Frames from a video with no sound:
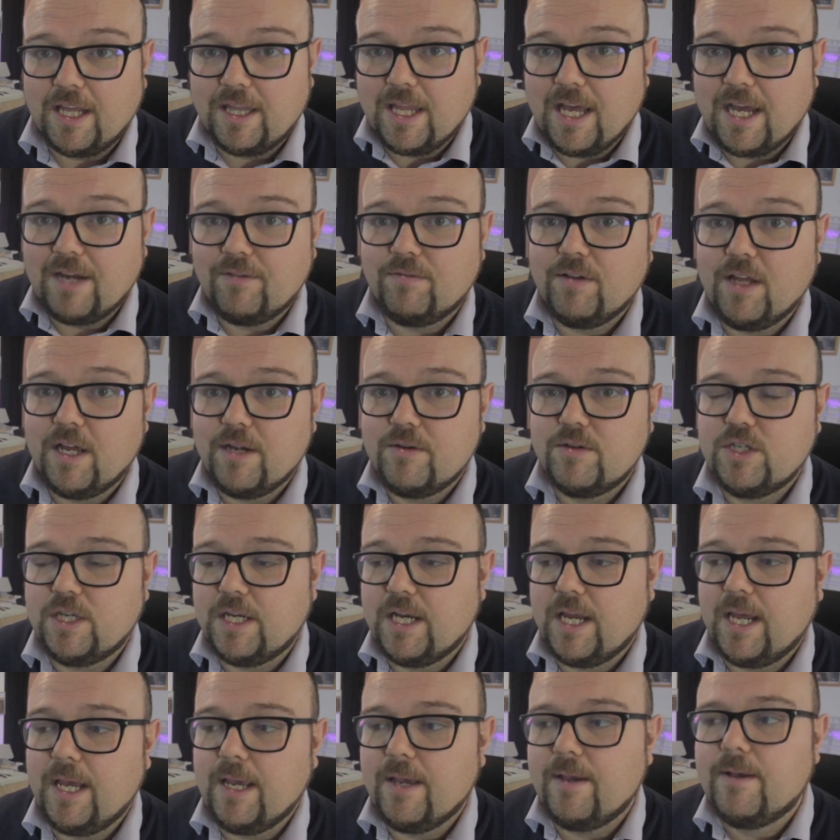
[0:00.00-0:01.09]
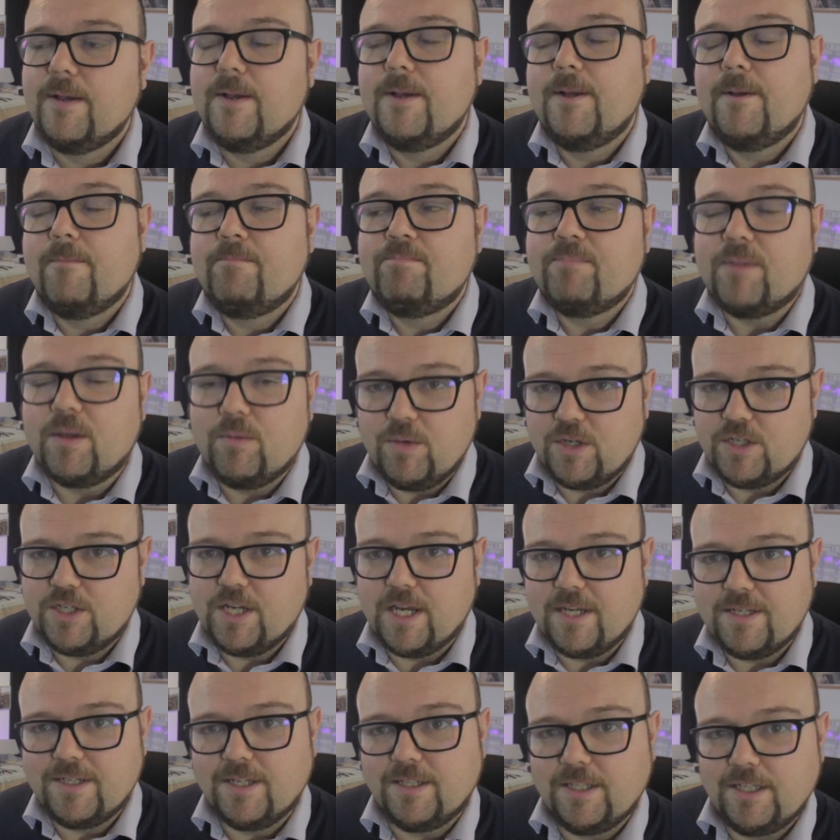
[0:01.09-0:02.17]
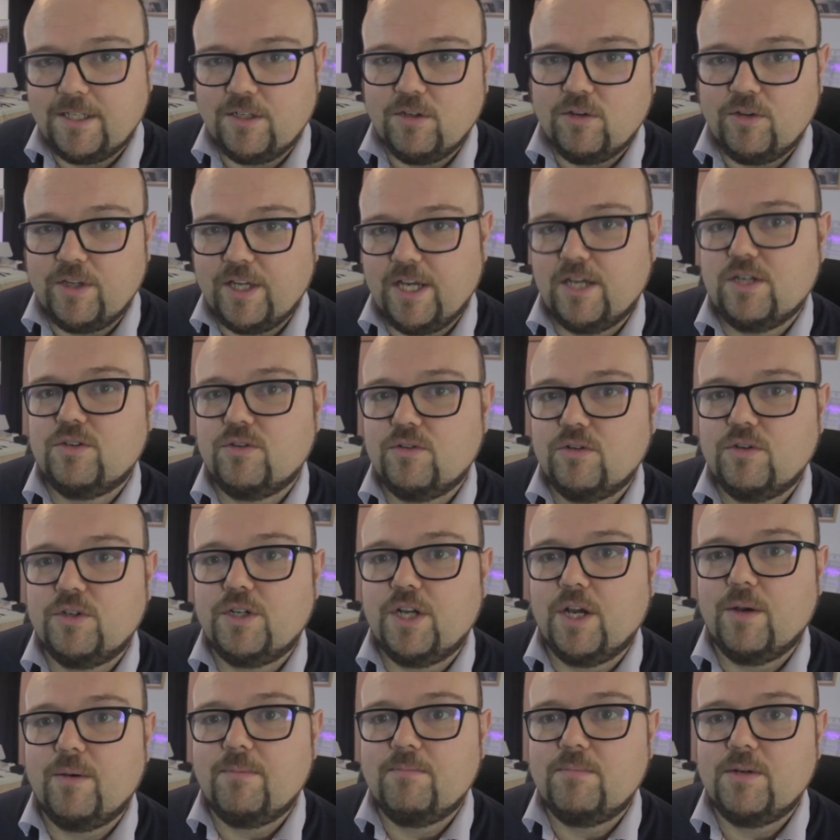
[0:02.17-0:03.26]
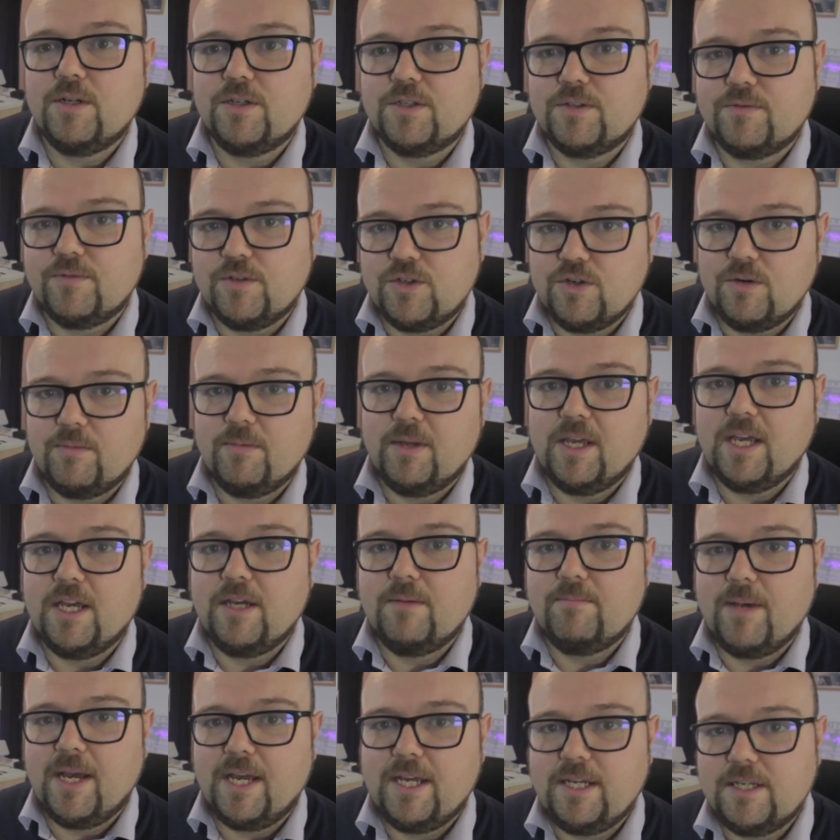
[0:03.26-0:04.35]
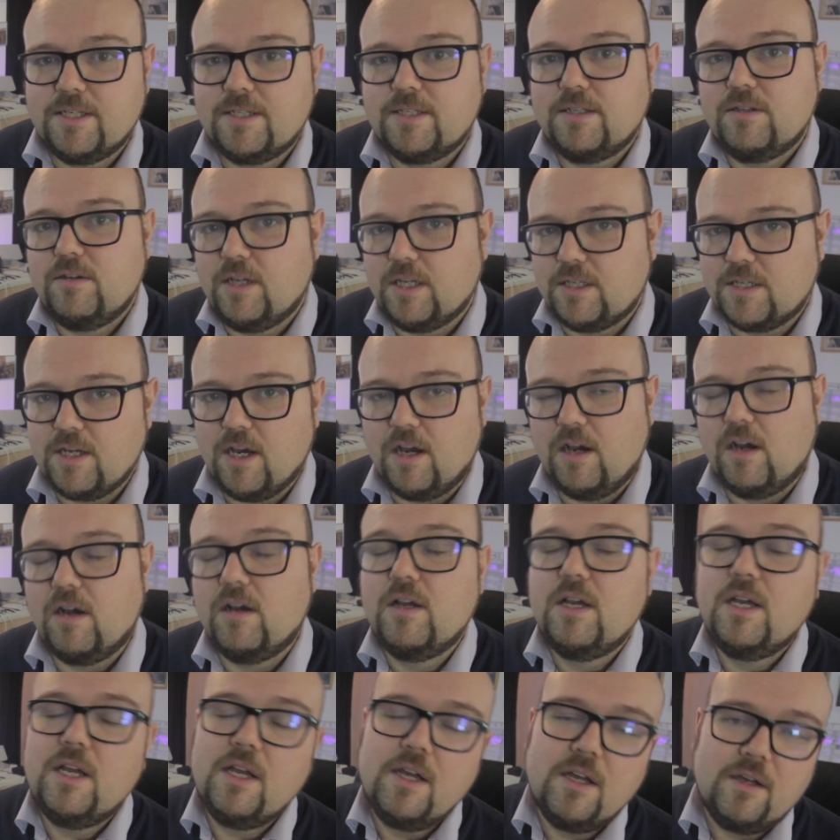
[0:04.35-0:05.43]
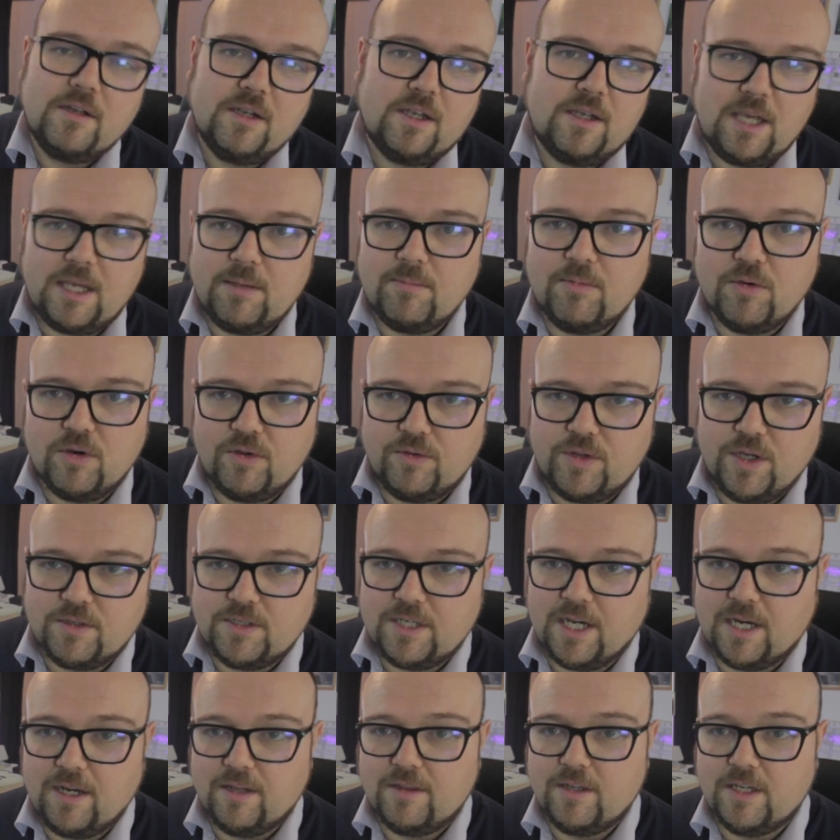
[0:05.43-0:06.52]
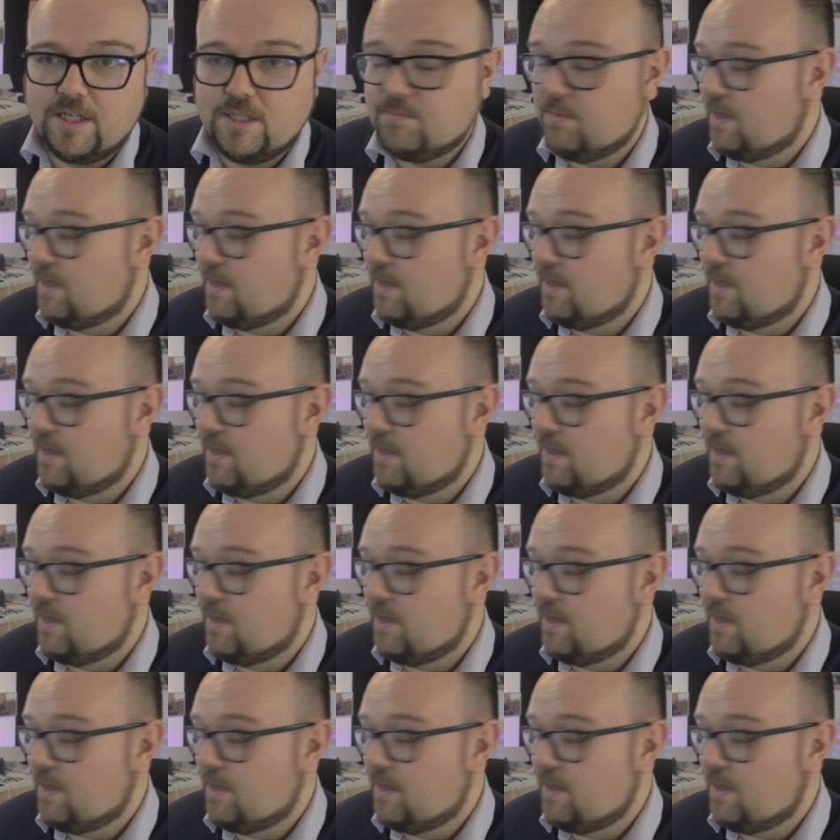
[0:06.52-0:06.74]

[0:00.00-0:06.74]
a live lounge in here, in which case I'll need all the extra audio inputs for drum kit, bass, guitar, keyboard, those kind of things.